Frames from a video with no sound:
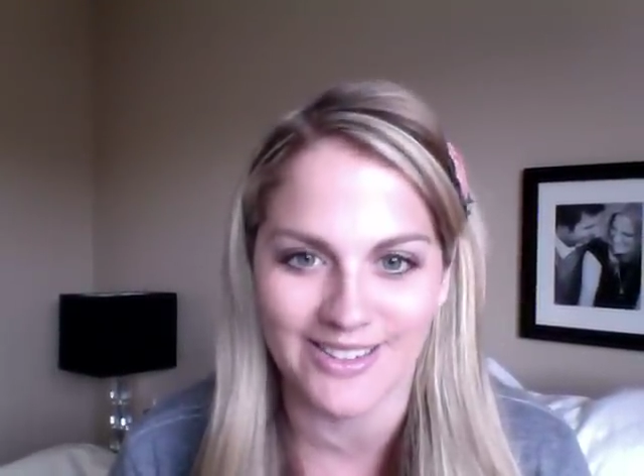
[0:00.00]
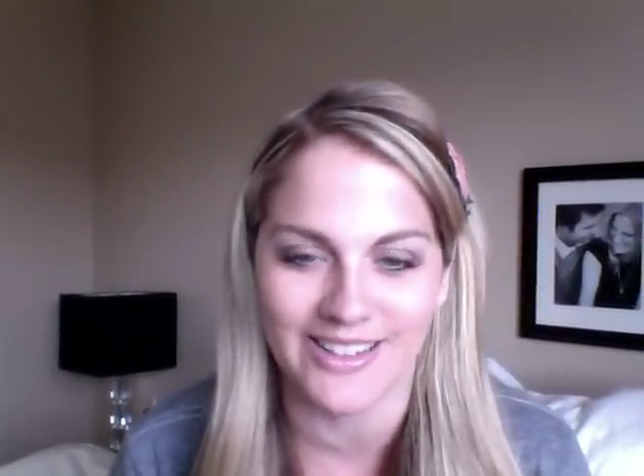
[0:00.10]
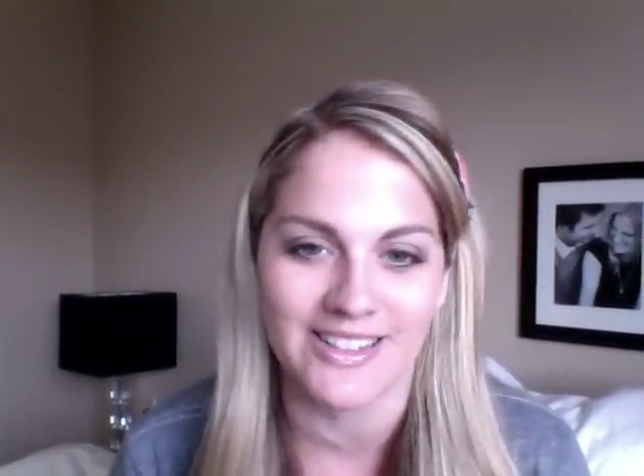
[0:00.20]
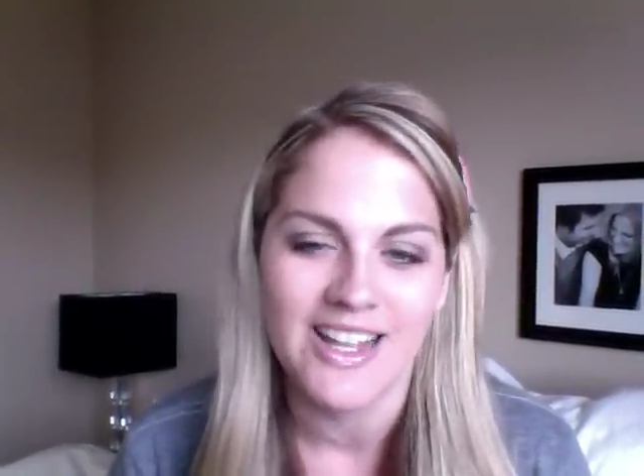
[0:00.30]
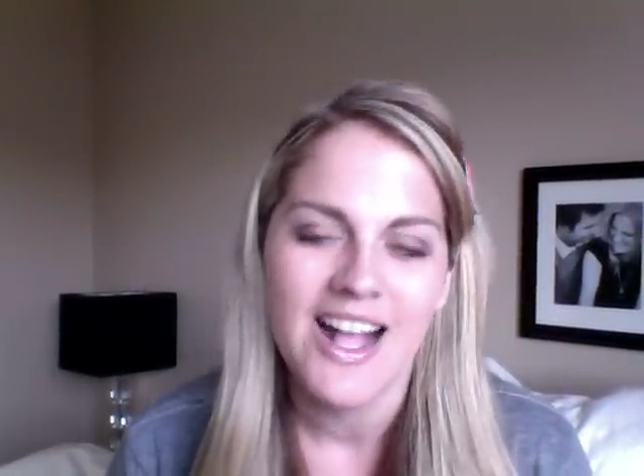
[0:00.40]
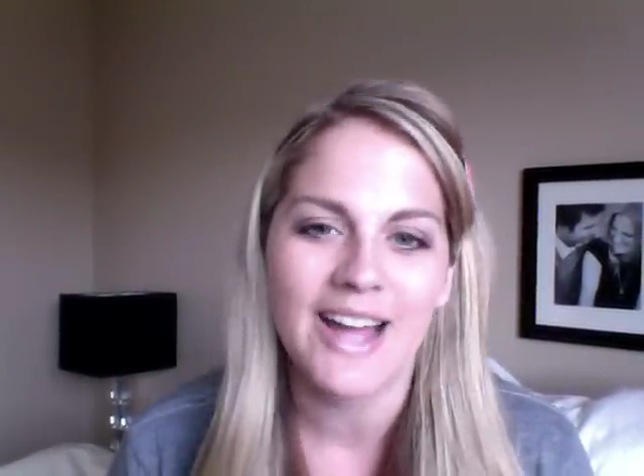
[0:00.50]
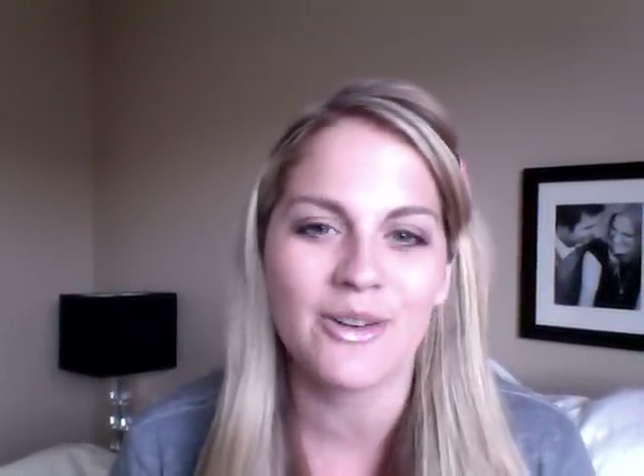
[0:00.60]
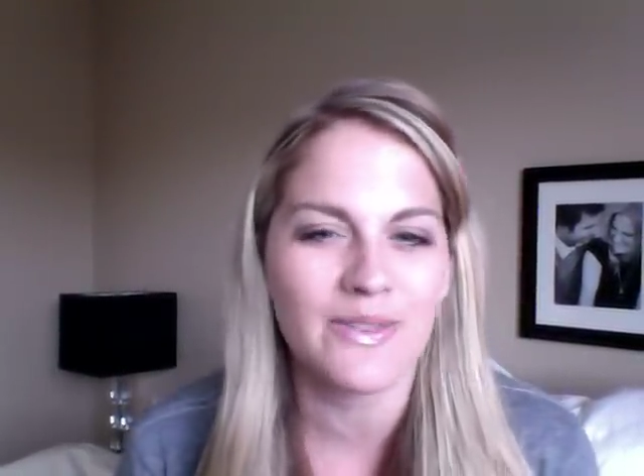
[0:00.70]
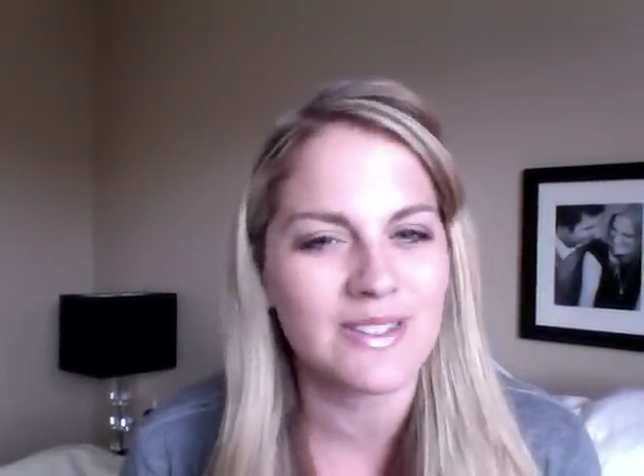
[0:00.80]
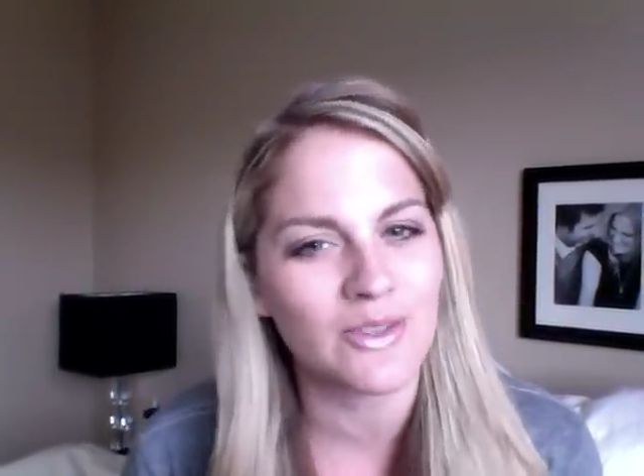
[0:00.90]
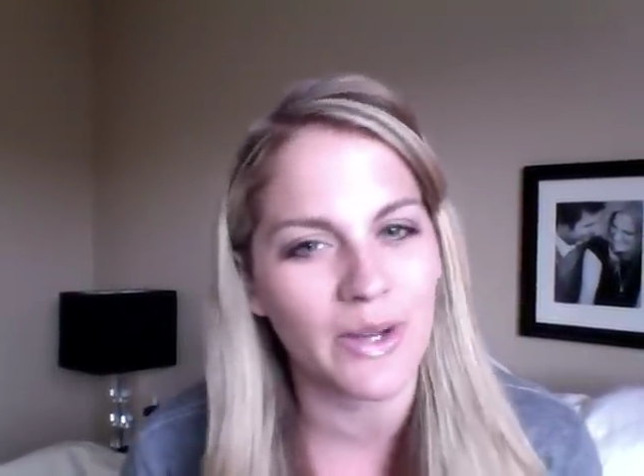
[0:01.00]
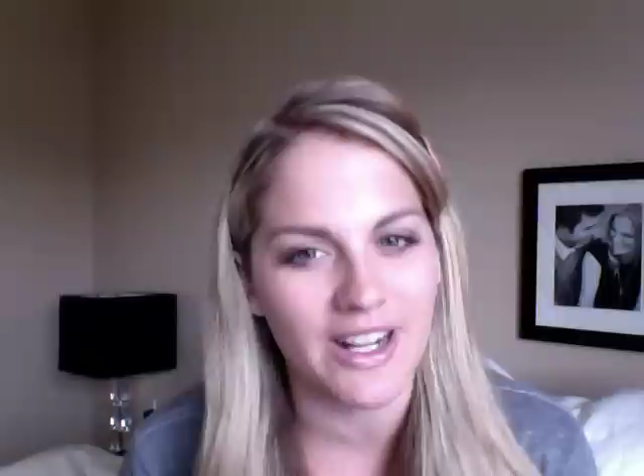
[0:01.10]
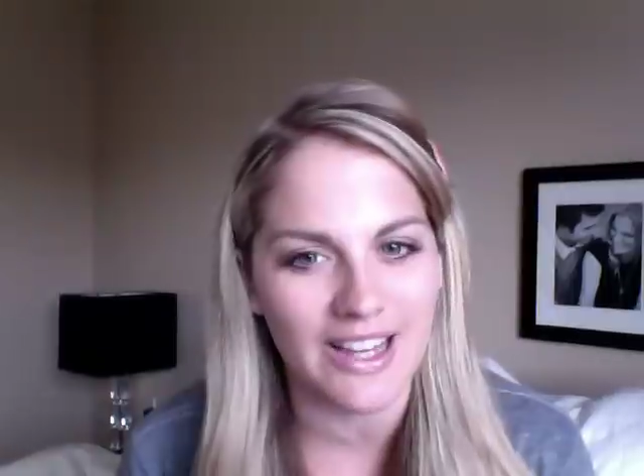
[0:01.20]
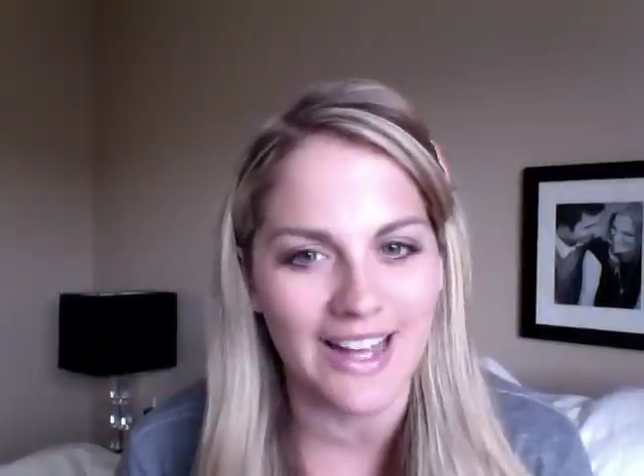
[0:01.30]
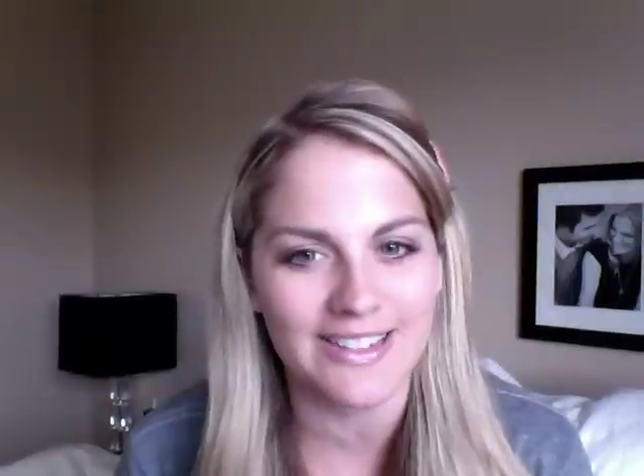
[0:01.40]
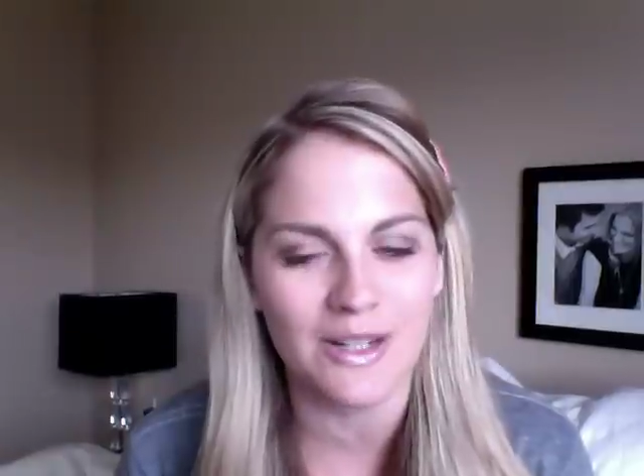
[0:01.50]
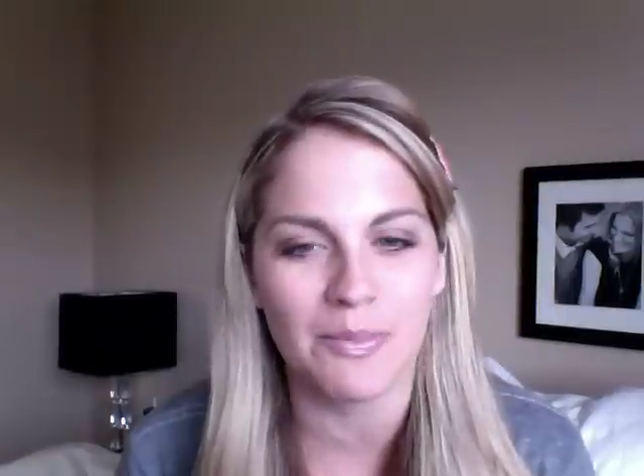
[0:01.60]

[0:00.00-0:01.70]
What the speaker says: And I don't know if this is quite a classic,